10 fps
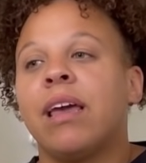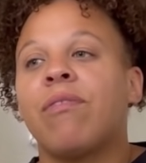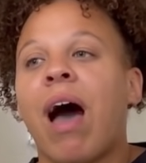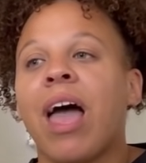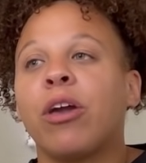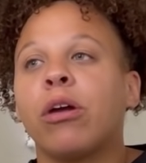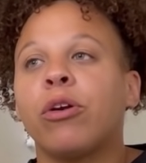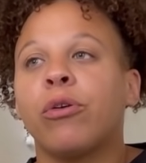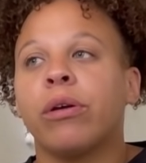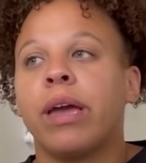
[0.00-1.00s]
If I could
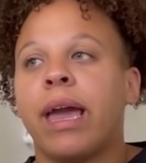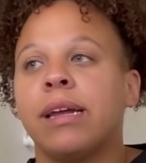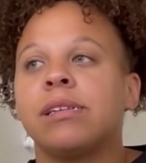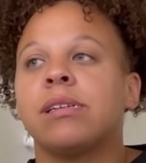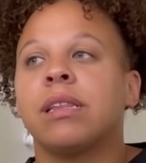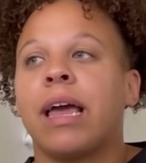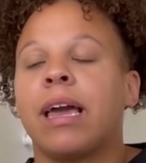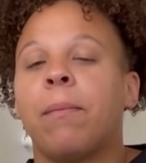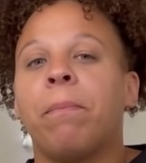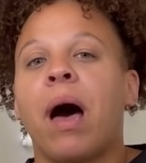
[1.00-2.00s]
create like
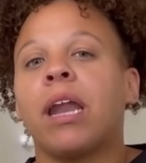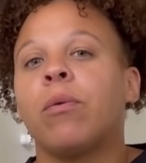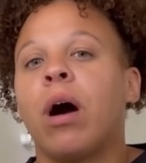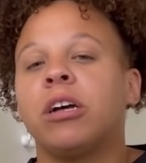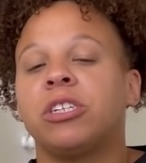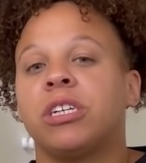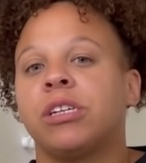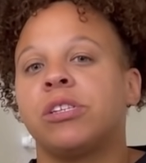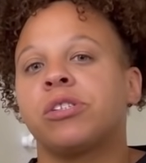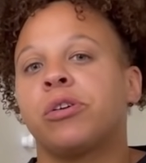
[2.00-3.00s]
a body wash and a
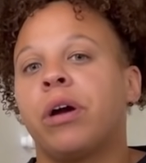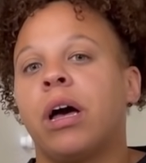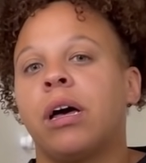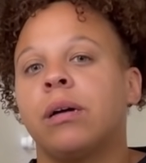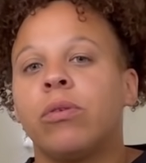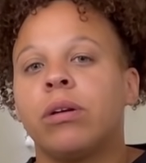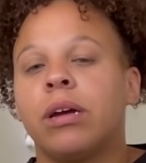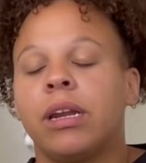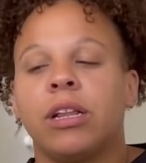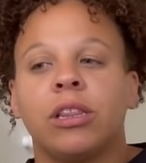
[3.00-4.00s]
scrub
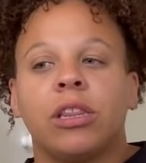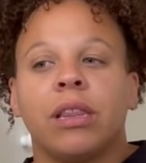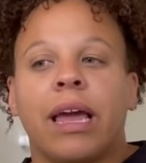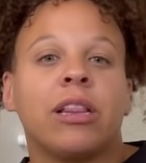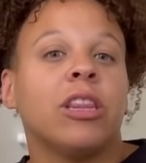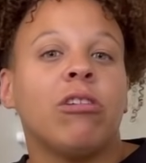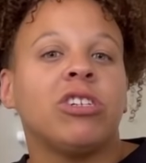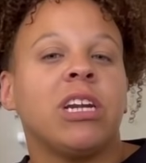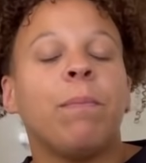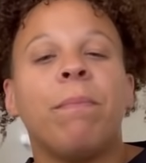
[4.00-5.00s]
and a like
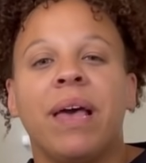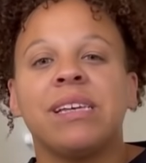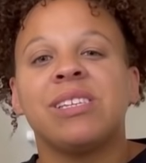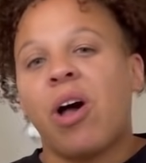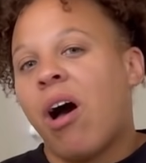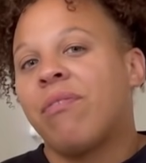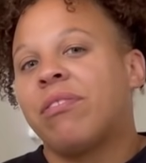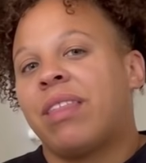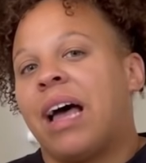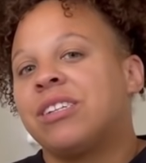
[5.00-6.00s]
lotion and mist off
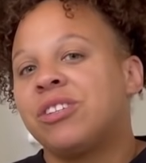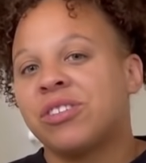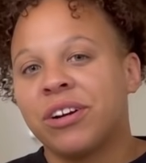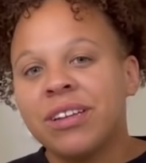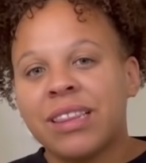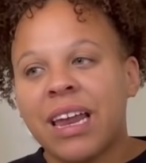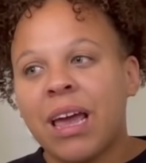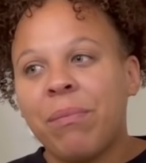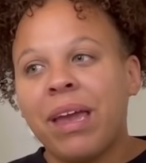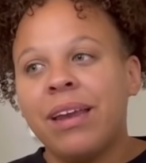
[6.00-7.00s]
of that dessert that I
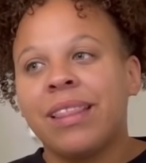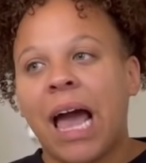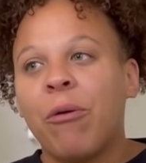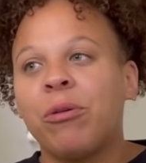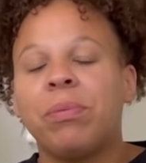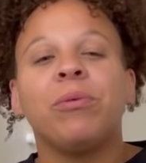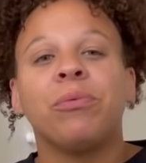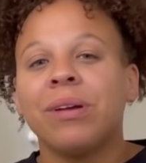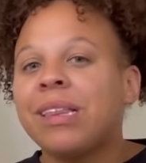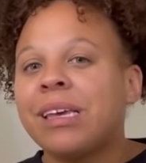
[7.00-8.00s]
made, that would be
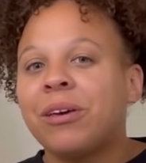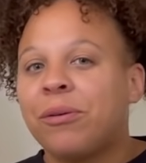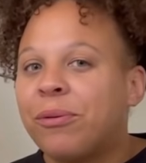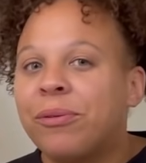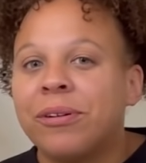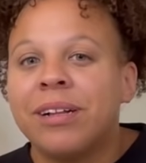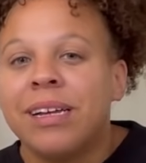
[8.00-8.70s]
really cool.